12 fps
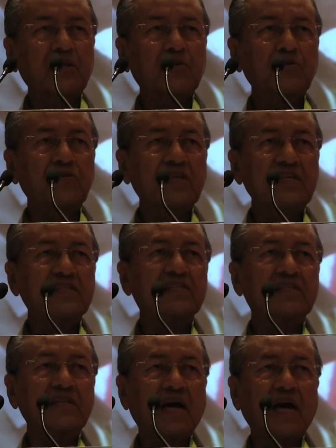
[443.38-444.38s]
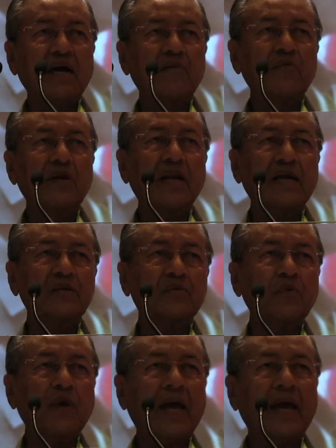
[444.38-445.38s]
But to this, I would
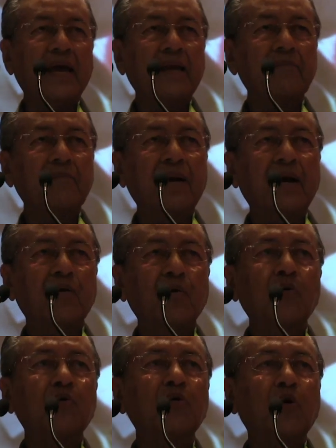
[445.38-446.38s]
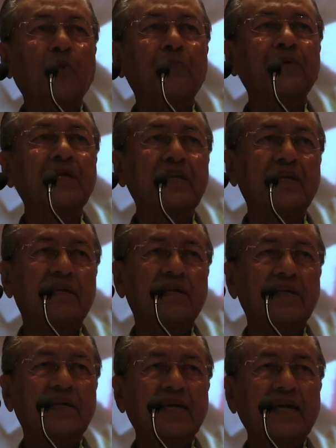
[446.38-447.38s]
like to add my own
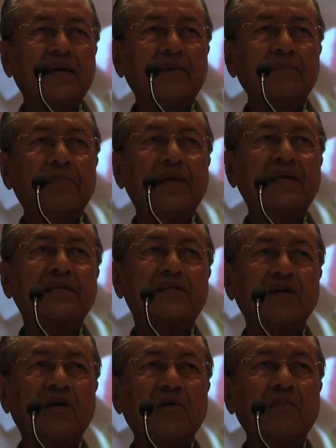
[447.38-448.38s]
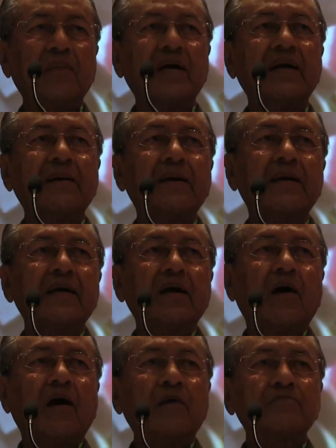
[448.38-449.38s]
opinion based on
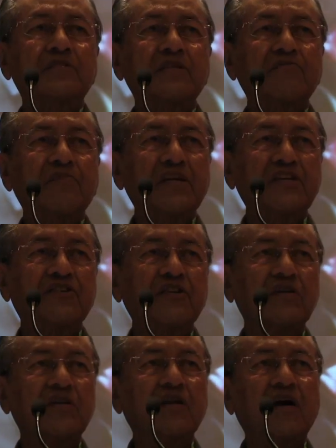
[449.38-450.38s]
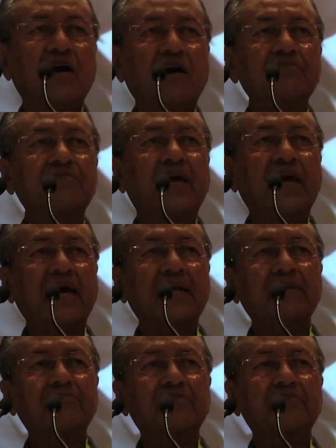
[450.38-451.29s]
my observation of the